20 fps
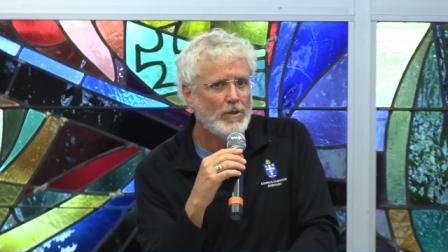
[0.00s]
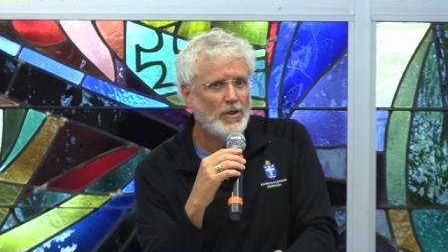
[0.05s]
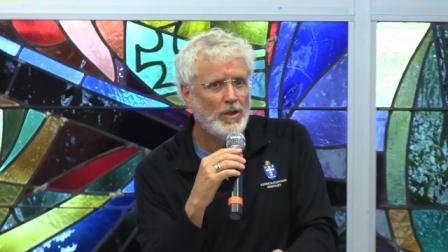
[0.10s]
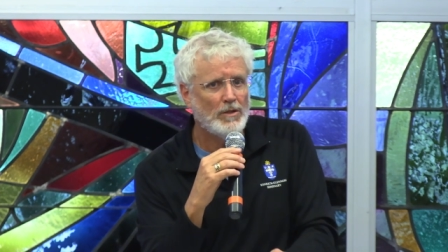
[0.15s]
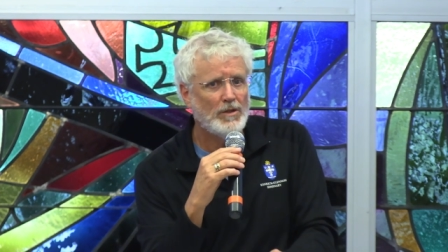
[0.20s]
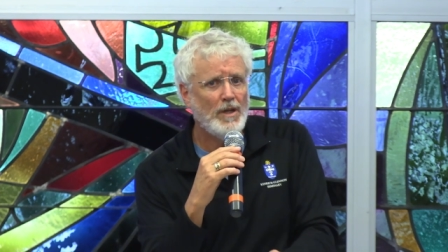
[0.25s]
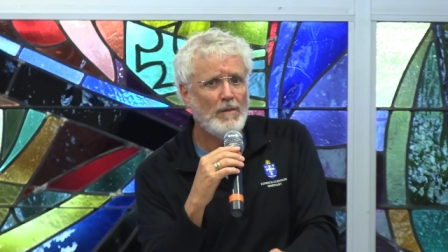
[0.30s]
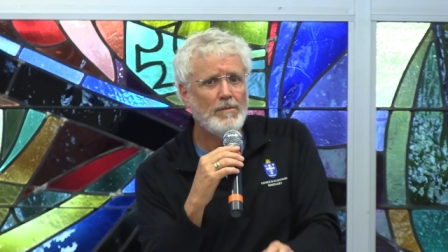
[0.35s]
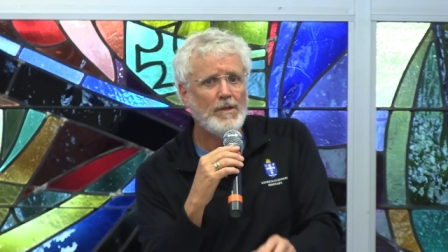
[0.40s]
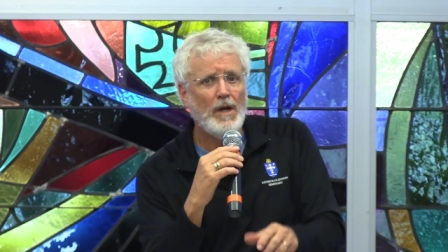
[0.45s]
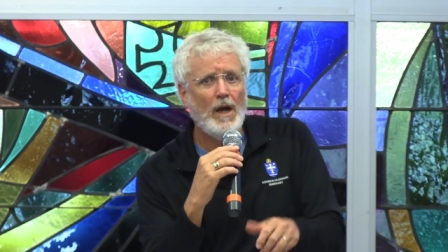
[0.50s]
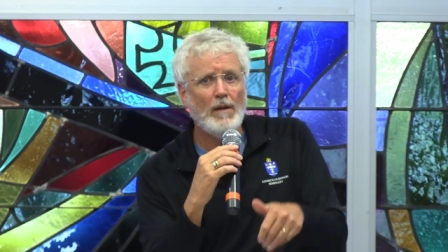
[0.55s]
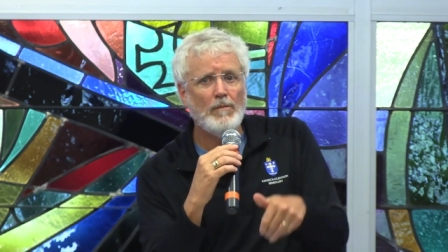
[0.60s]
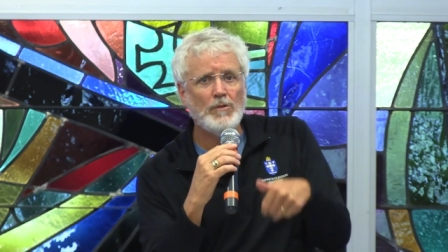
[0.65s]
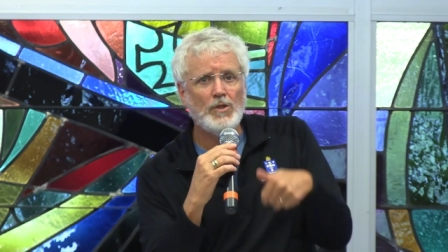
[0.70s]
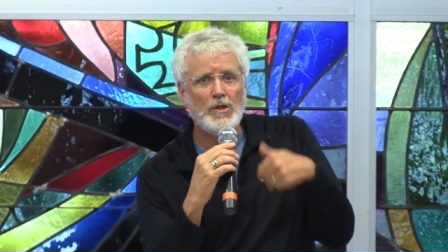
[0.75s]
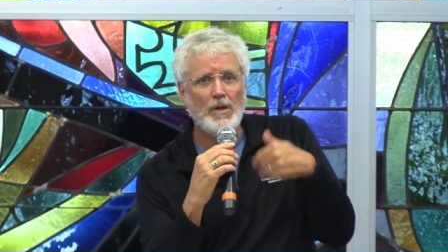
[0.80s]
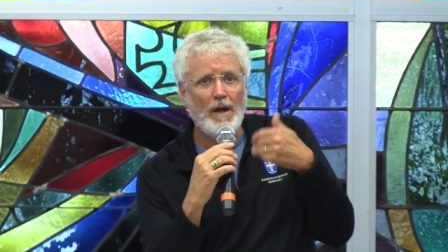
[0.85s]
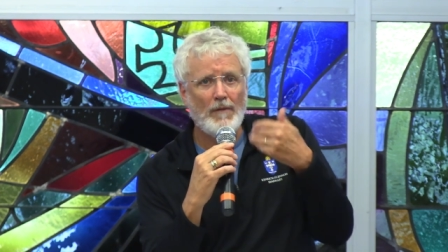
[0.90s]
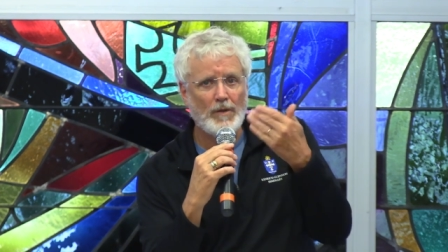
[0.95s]
so
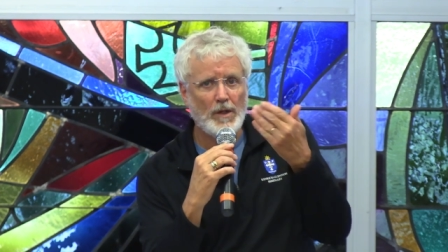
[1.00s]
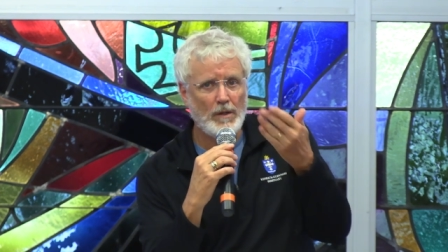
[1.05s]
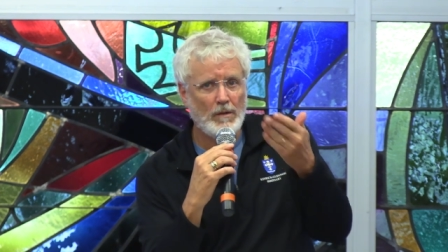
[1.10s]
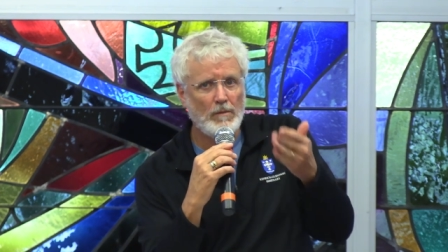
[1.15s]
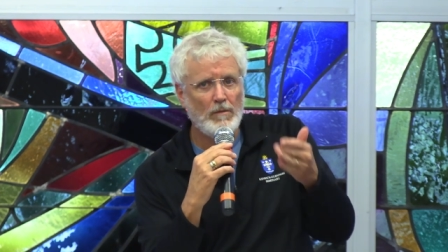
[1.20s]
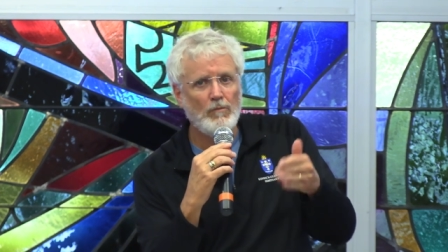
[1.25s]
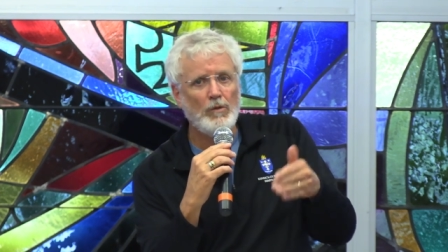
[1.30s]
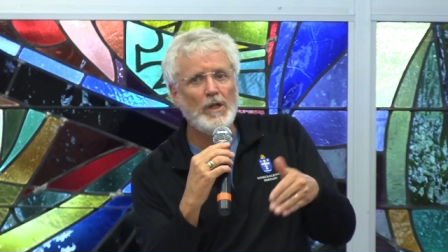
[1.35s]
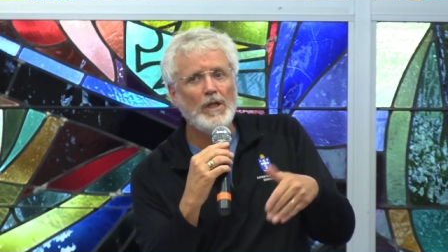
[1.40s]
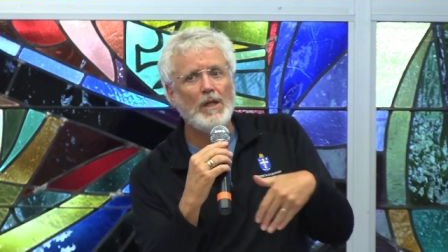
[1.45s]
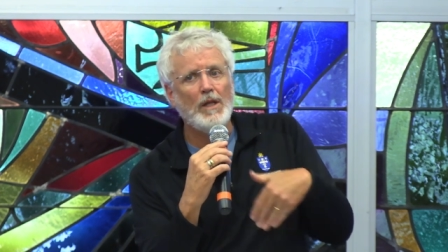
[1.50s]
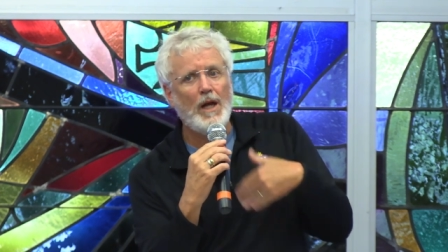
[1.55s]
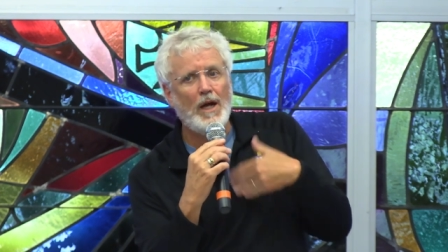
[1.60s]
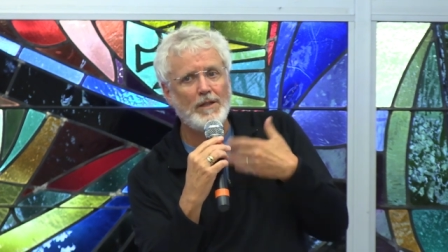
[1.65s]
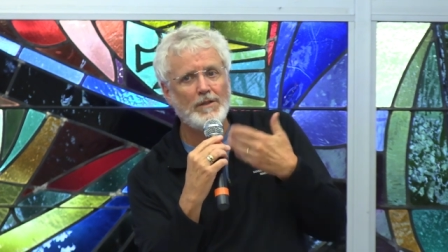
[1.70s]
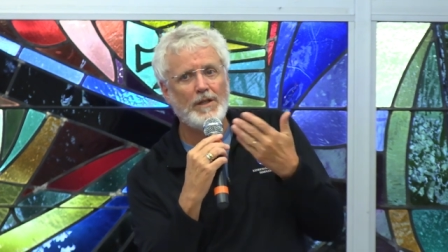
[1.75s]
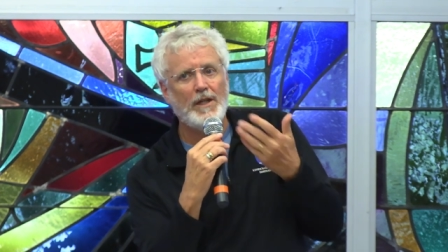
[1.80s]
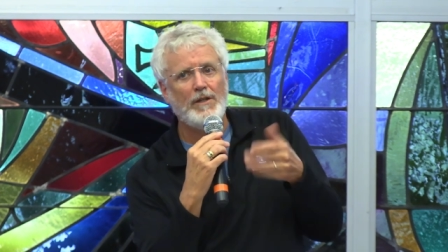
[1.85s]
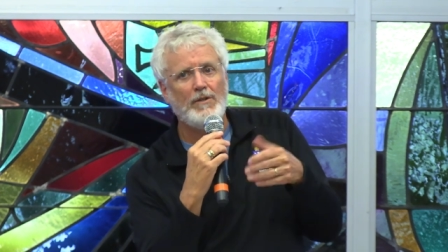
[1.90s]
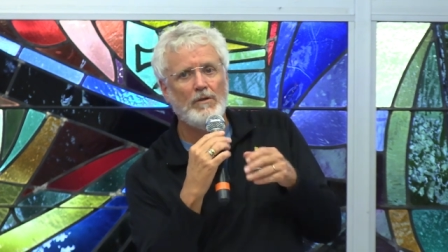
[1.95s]
sometimes you have to
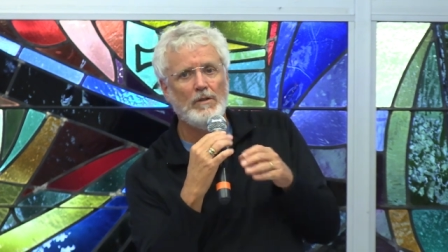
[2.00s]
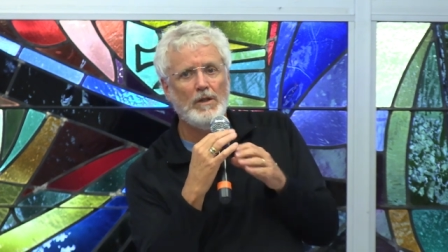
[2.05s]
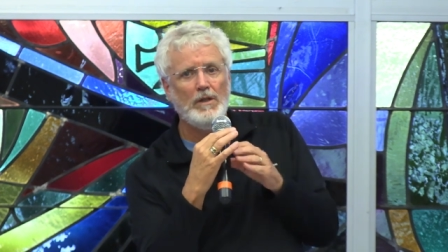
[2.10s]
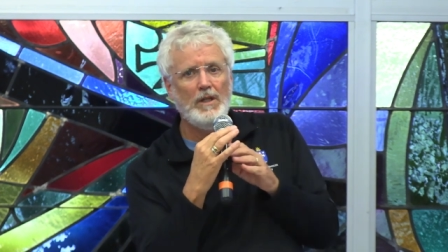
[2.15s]
realize that you're